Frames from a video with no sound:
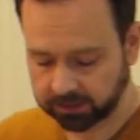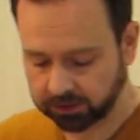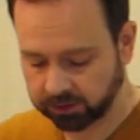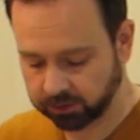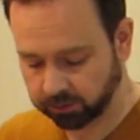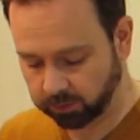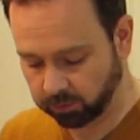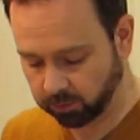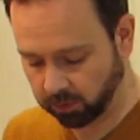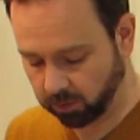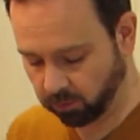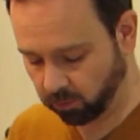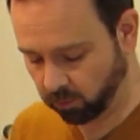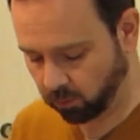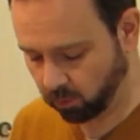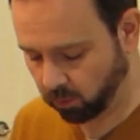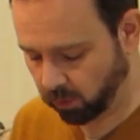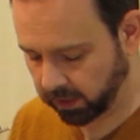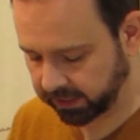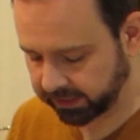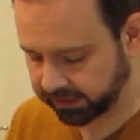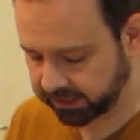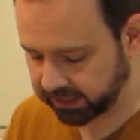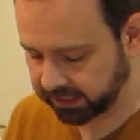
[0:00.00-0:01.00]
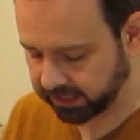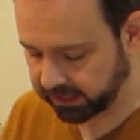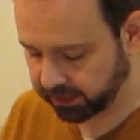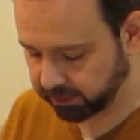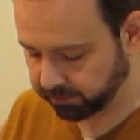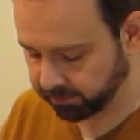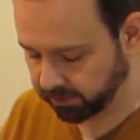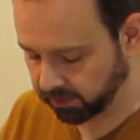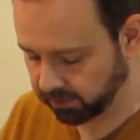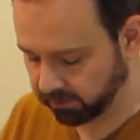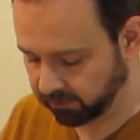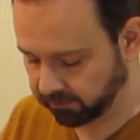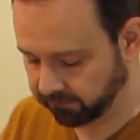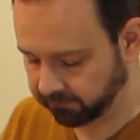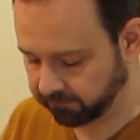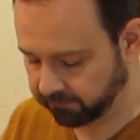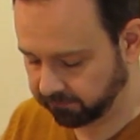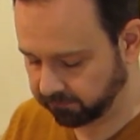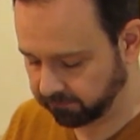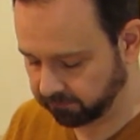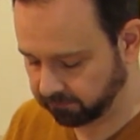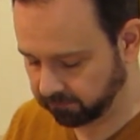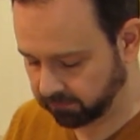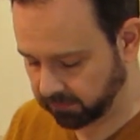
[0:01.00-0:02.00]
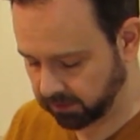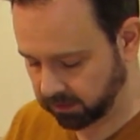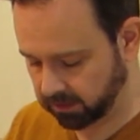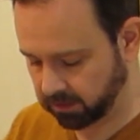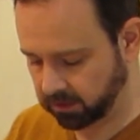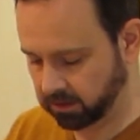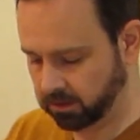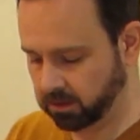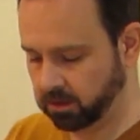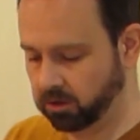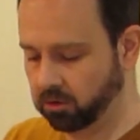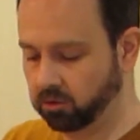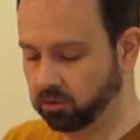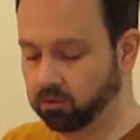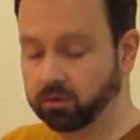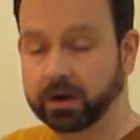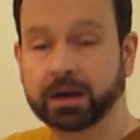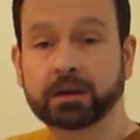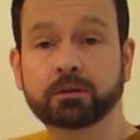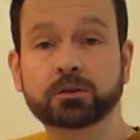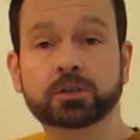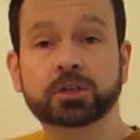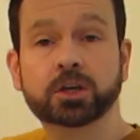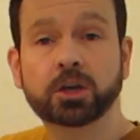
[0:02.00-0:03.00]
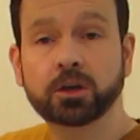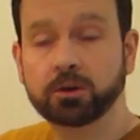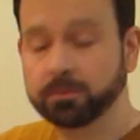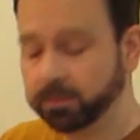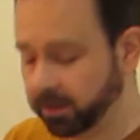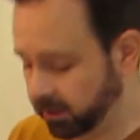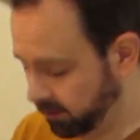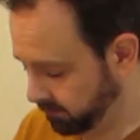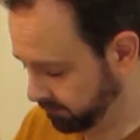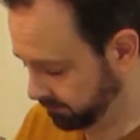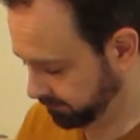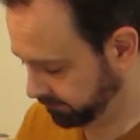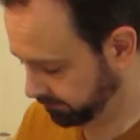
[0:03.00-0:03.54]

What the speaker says: So we want 1 teaspoon of ground cumin.